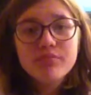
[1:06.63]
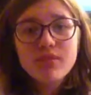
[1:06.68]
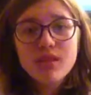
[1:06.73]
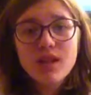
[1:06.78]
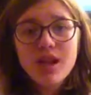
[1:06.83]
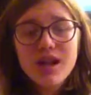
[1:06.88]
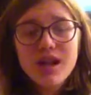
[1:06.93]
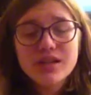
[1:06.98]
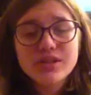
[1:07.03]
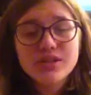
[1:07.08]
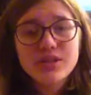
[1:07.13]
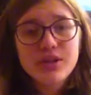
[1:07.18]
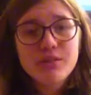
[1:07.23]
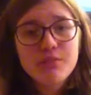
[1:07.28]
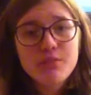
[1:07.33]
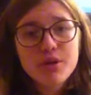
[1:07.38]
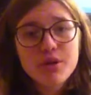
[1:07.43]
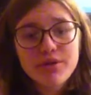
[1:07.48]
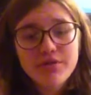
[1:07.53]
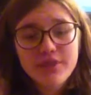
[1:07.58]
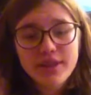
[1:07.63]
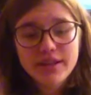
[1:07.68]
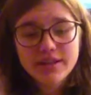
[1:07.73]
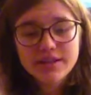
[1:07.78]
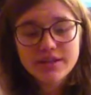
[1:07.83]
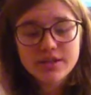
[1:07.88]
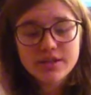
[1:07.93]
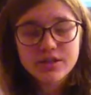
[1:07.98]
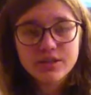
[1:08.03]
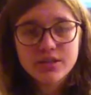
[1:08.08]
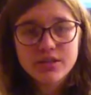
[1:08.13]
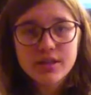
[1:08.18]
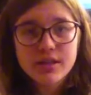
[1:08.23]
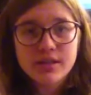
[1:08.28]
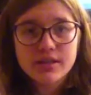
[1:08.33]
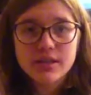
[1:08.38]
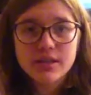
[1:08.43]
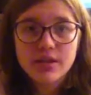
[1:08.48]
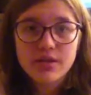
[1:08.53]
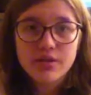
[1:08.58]
As you get more advanced, there's things
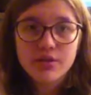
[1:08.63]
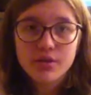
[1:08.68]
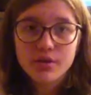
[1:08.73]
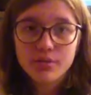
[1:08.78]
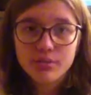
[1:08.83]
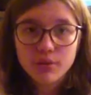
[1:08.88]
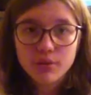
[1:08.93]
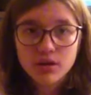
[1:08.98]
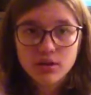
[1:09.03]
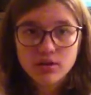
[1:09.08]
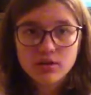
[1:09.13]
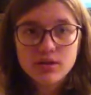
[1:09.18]
other than balls.